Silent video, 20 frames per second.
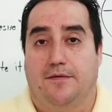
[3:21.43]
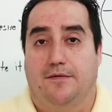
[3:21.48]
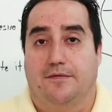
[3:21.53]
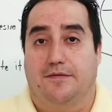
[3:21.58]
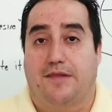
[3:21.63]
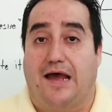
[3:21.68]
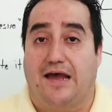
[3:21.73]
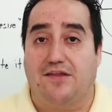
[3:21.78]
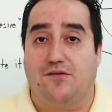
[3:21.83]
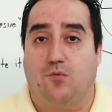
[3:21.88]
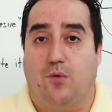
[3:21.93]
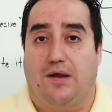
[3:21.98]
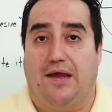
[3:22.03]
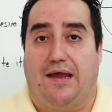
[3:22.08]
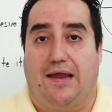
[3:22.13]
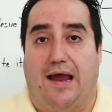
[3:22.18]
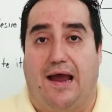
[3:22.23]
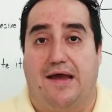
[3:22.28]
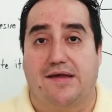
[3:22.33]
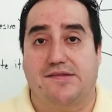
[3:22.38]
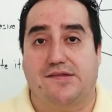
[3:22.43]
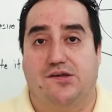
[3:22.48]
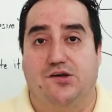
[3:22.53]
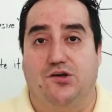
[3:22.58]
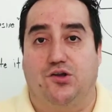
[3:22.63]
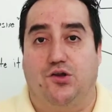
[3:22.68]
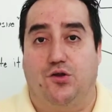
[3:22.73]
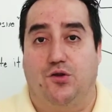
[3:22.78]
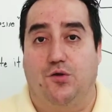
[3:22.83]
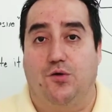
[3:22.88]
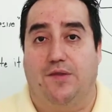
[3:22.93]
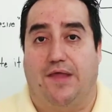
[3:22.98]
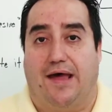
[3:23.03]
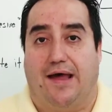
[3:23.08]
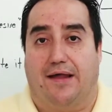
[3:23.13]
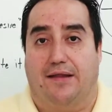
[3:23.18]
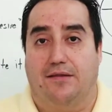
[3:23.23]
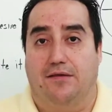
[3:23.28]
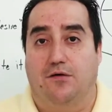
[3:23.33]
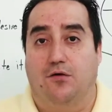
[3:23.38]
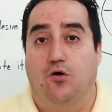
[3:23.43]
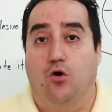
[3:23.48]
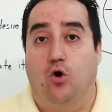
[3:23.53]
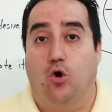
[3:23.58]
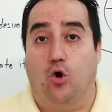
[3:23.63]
That's why I asked you to do that.